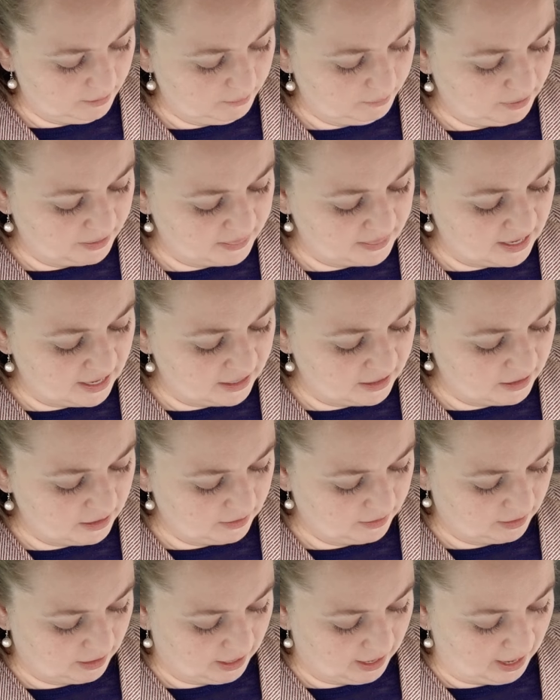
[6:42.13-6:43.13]
"But then,"
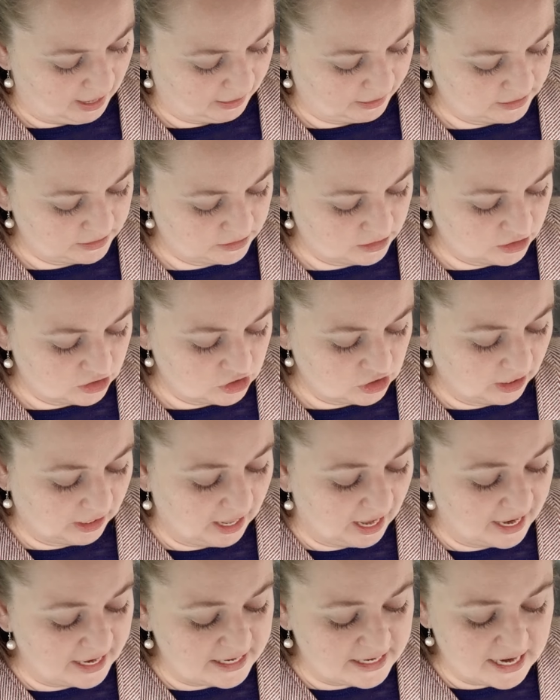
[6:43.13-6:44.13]
thought Alice, "shall
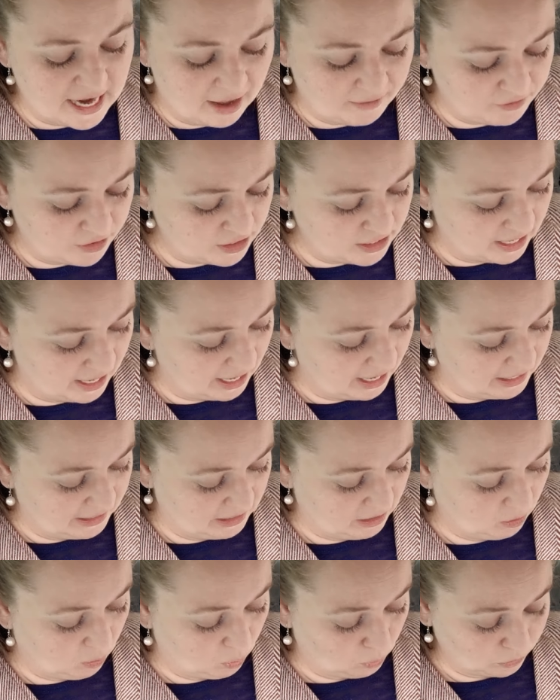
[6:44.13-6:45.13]
I never get
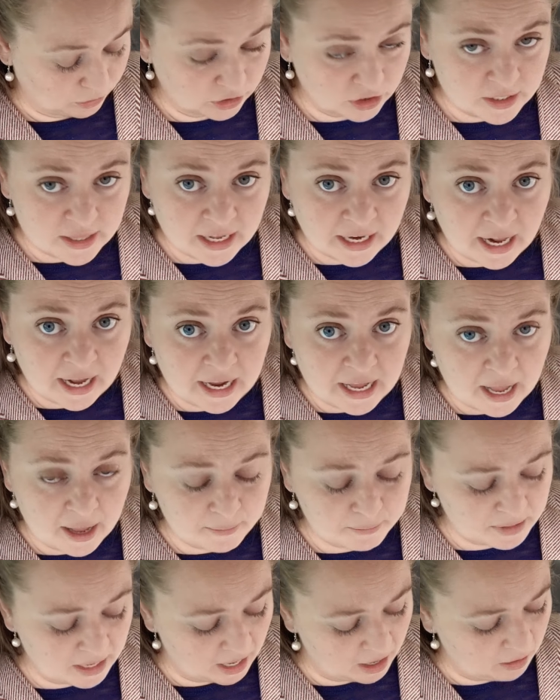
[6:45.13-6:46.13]
any older than I
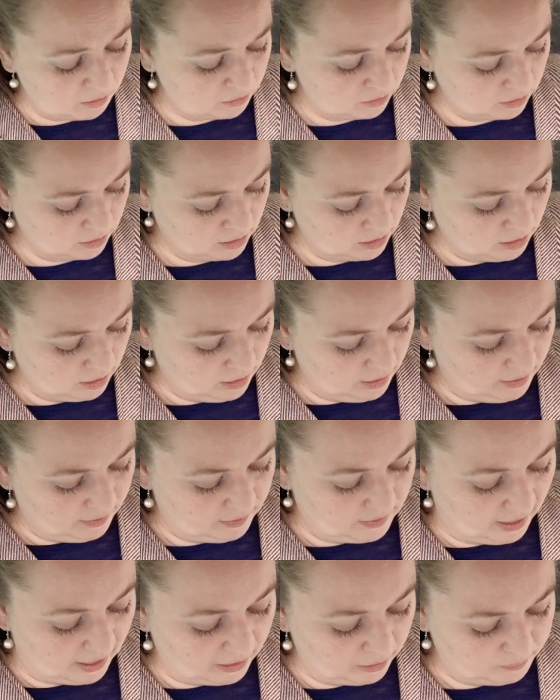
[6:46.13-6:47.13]
am now?
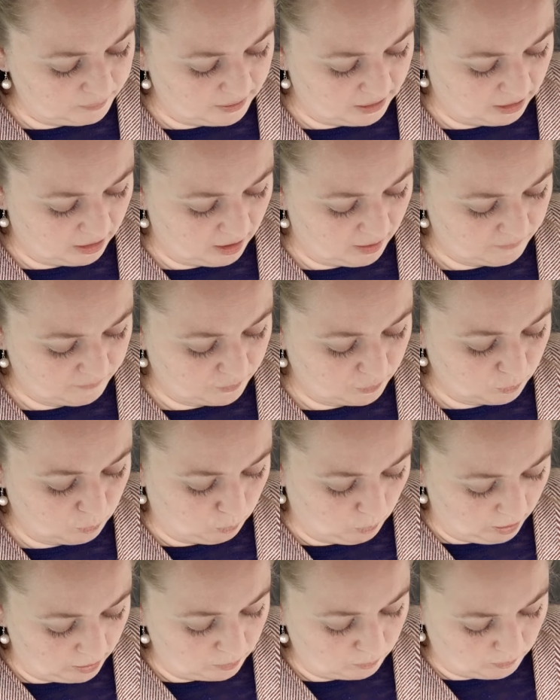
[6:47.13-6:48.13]
That'll be a comfort
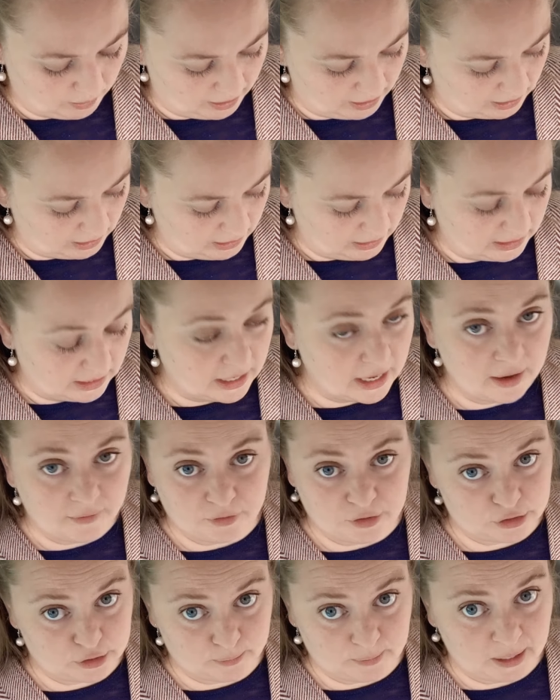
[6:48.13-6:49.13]
one way,
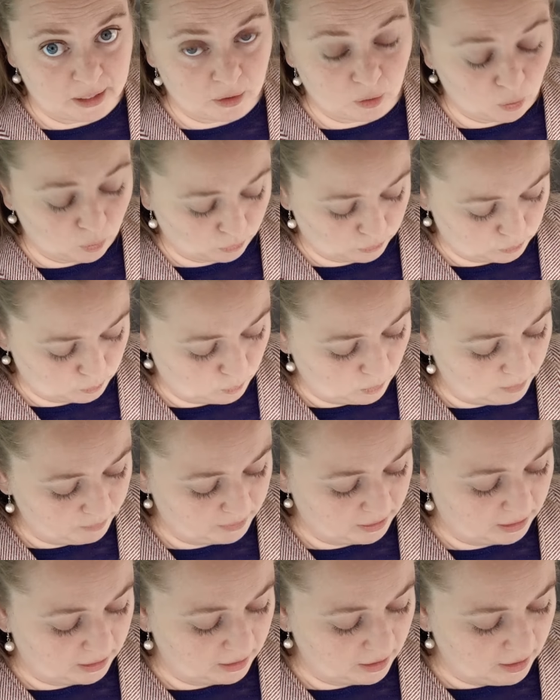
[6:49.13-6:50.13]
never to be an old
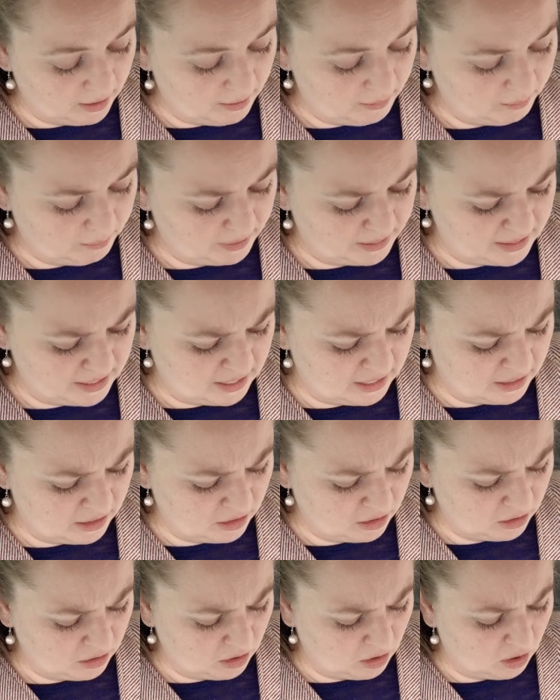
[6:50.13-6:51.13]
woman, but then
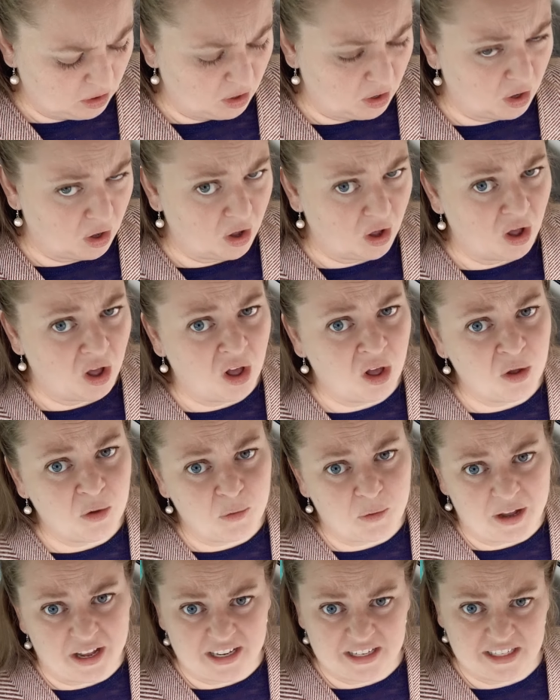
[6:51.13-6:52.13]

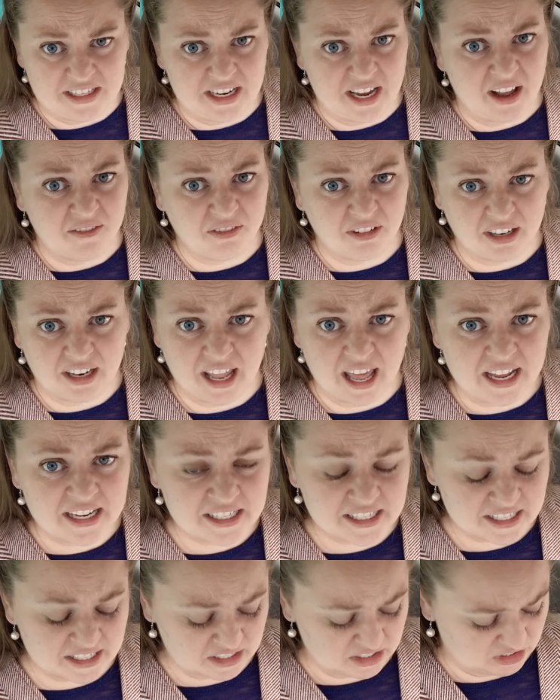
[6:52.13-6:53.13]
always to have
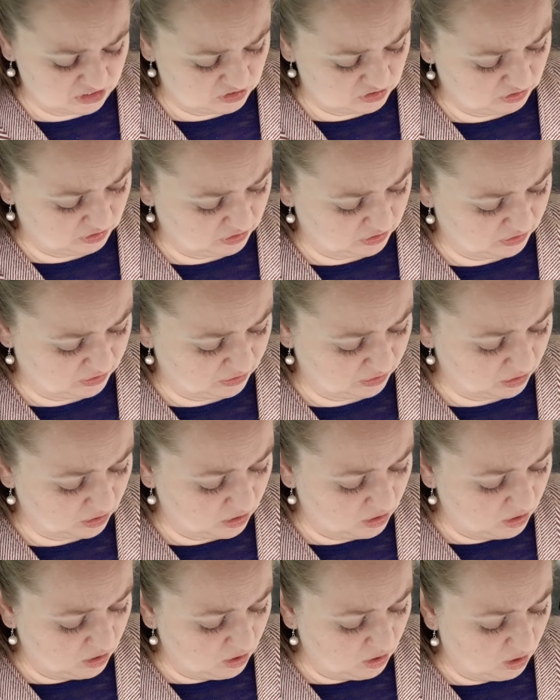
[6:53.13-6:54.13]
lessons to learn.
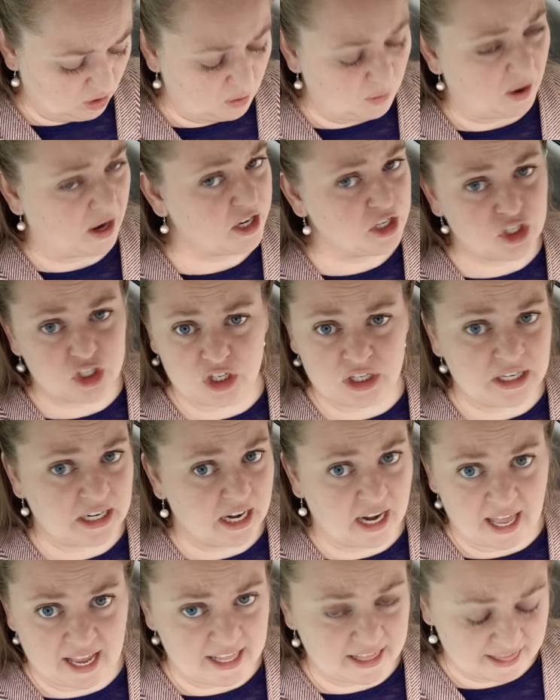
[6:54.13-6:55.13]
Oh, I shouldn't
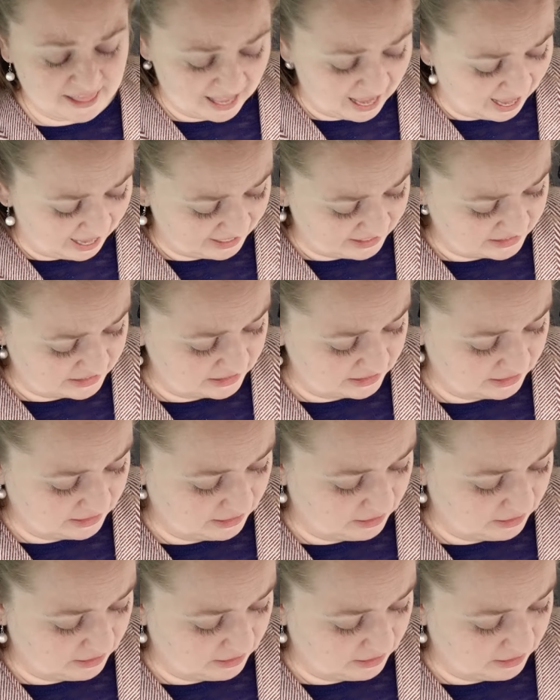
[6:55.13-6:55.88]
like that."